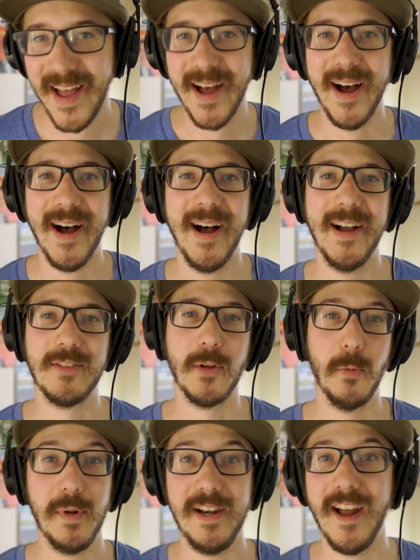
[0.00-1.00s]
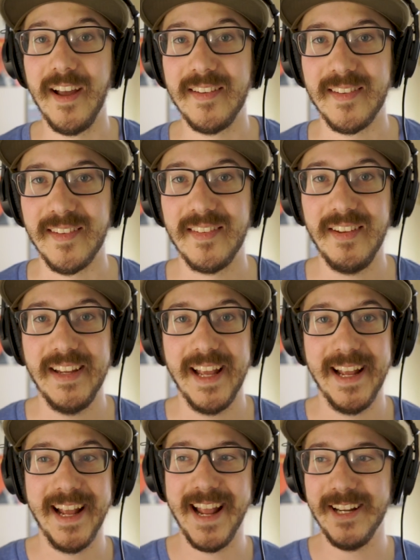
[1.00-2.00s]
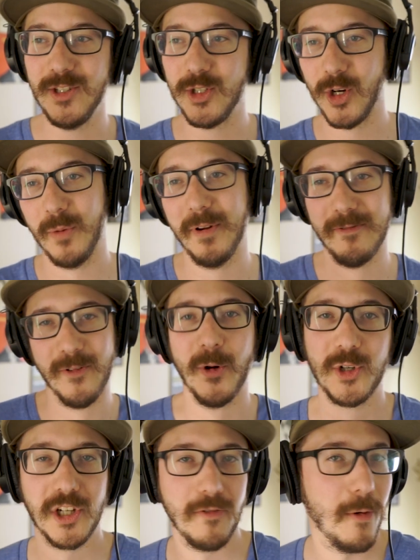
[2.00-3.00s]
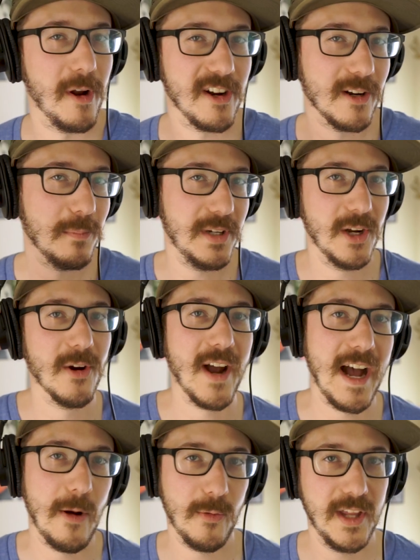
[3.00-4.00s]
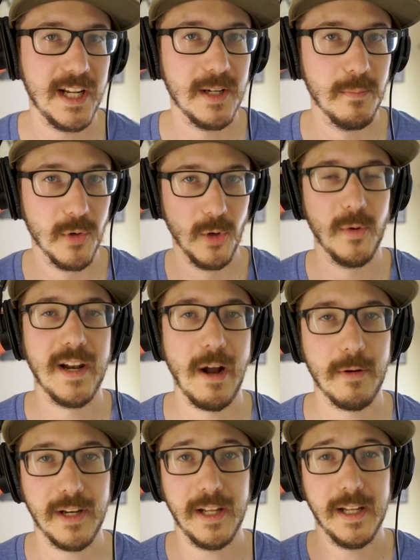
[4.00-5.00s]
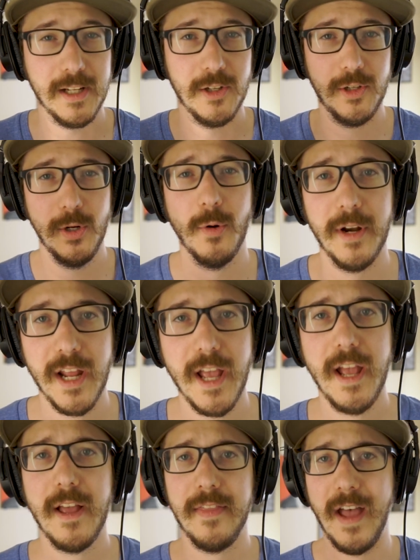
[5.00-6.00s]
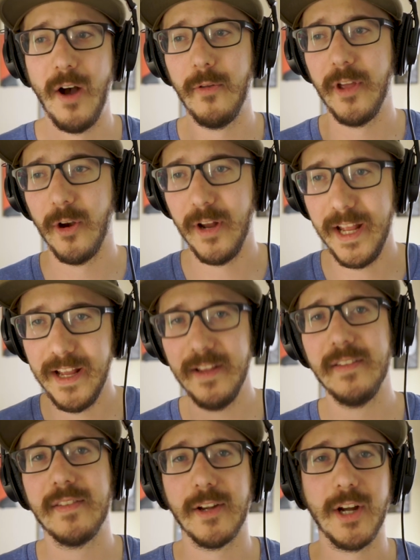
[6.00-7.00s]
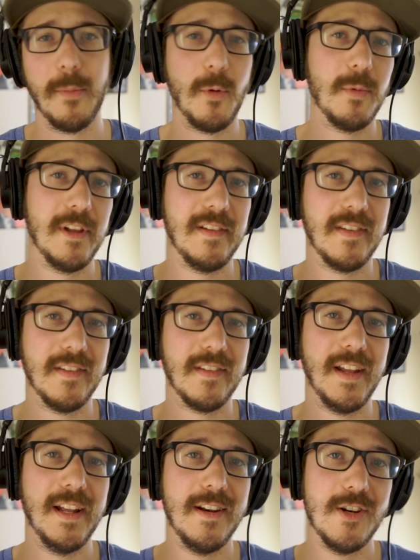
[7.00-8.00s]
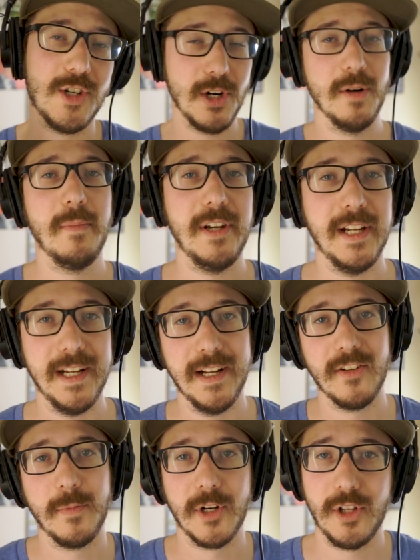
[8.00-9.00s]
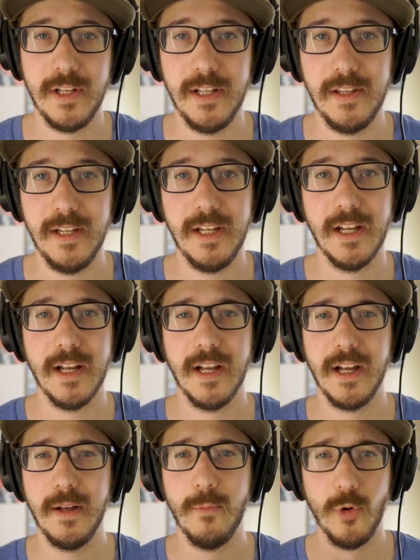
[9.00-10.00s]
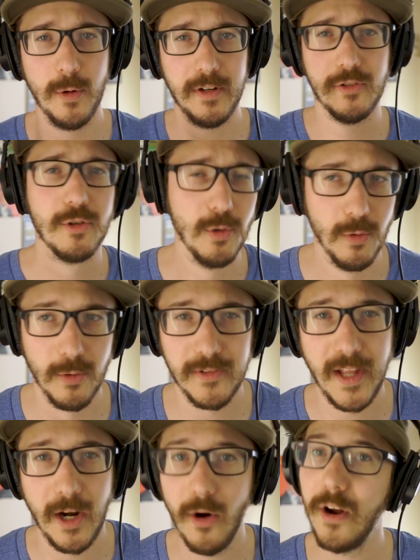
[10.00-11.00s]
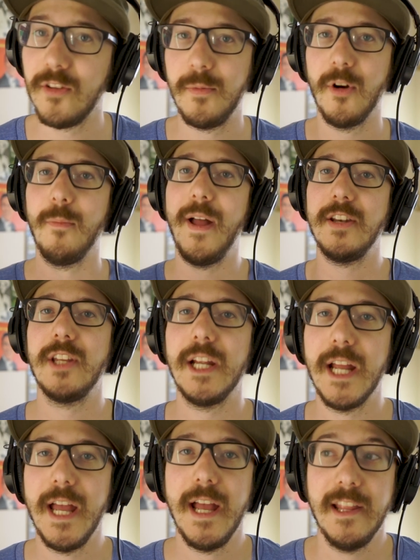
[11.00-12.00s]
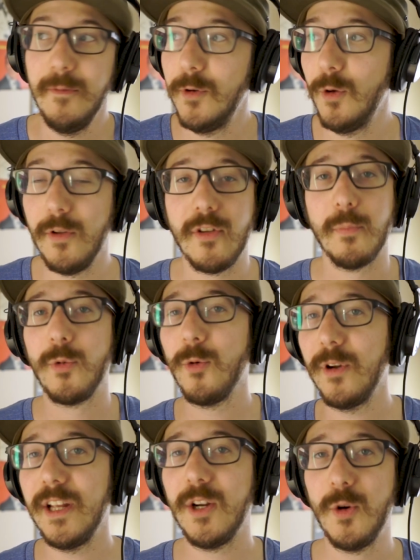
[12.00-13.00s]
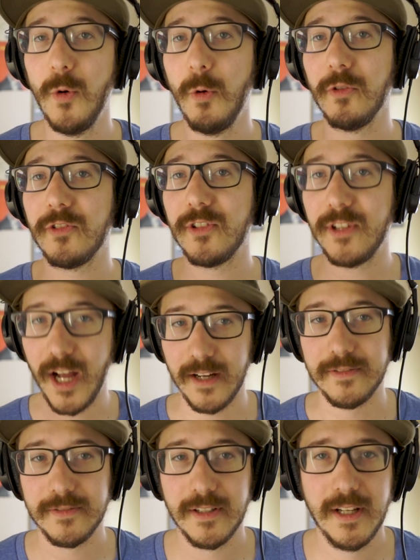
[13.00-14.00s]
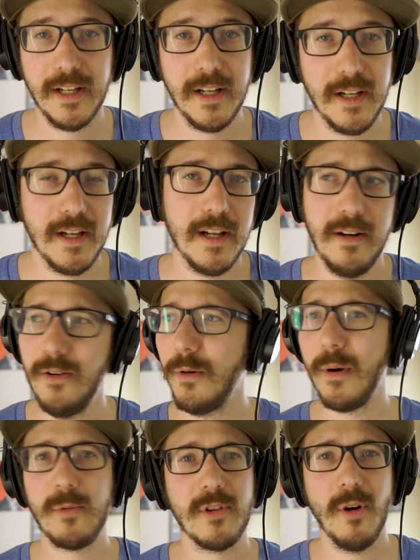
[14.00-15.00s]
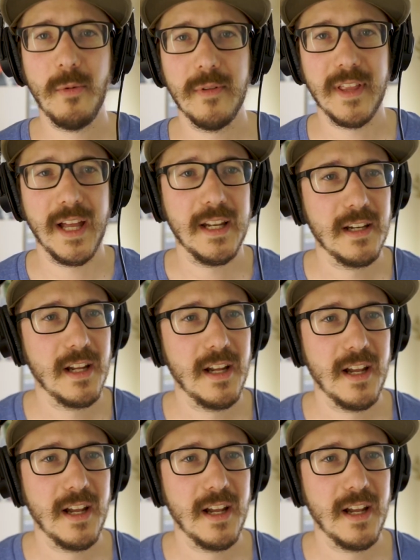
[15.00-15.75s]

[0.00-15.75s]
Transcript: So it'd be nice to see a German version of American beer, how they can brew it and how they can do it. Now, there is a couple places in Germany, especially the brewing schools that are experimenting. They've been doing some pretty cool stuff. I don't know where I was going with that.